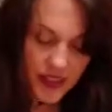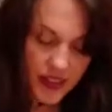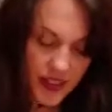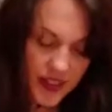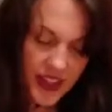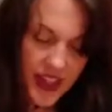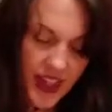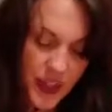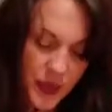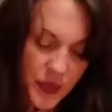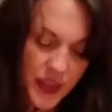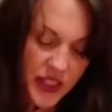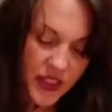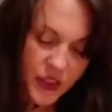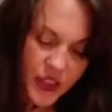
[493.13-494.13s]
Yeah, but
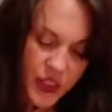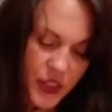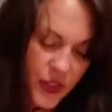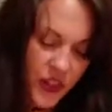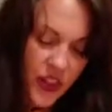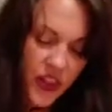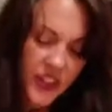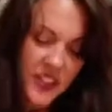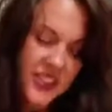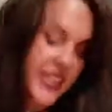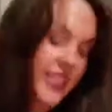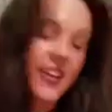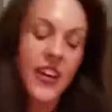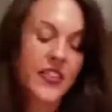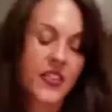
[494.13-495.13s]
those two cards
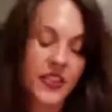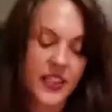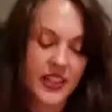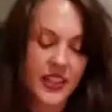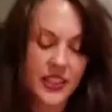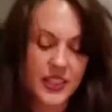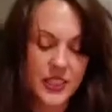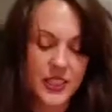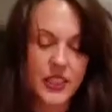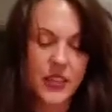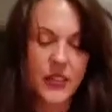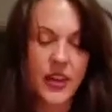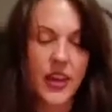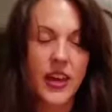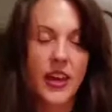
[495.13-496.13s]
together, that's
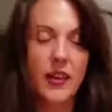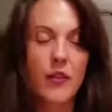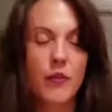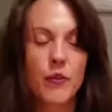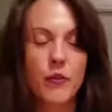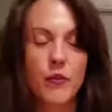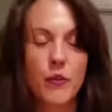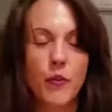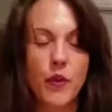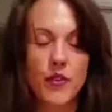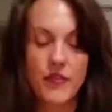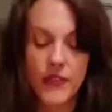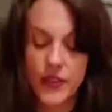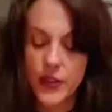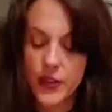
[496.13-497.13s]
okay. What
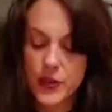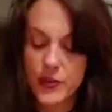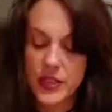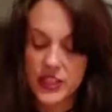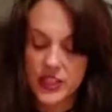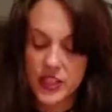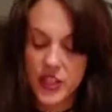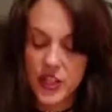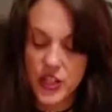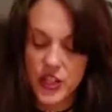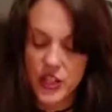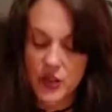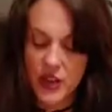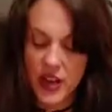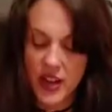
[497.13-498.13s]
further message do you
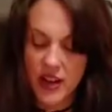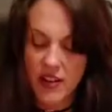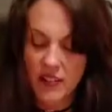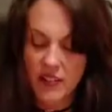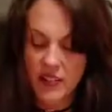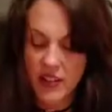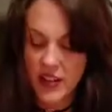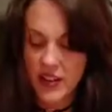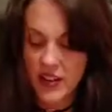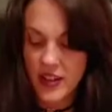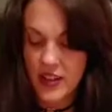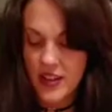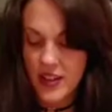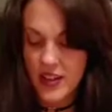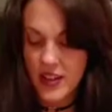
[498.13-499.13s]

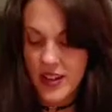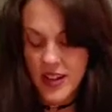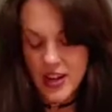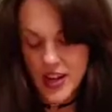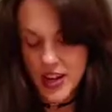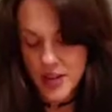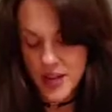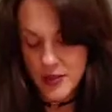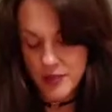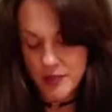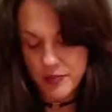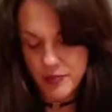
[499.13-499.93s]
have?